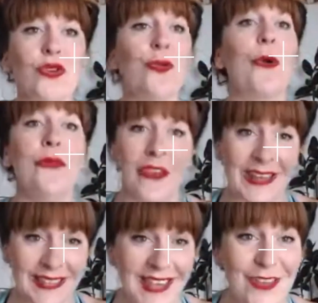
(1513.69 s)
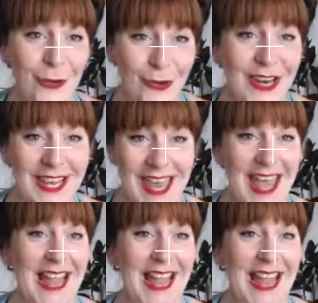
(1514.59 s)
trophy that you're going to get